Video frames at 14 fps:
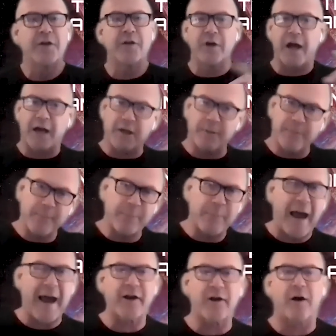You're not going to be
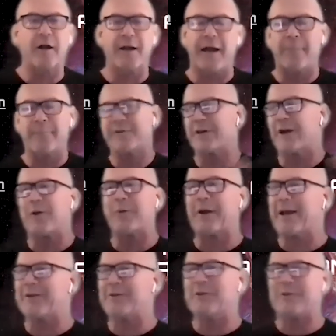backhauling. I'm sorry, I don't want
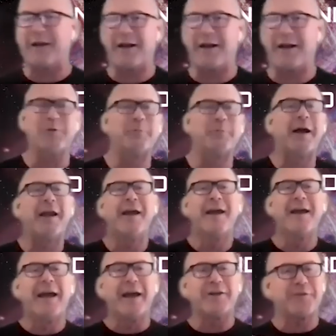to get too technical, but
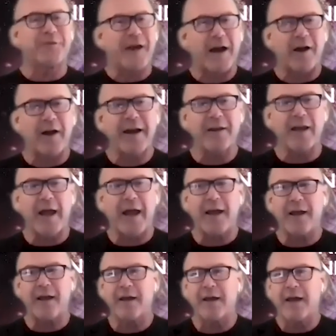it's very
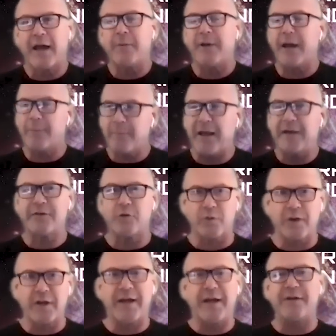like, it makes it
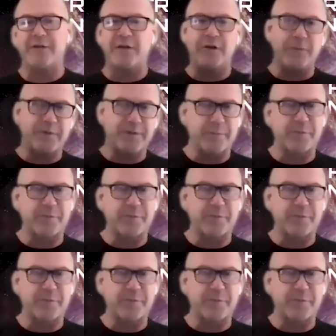really easy. You've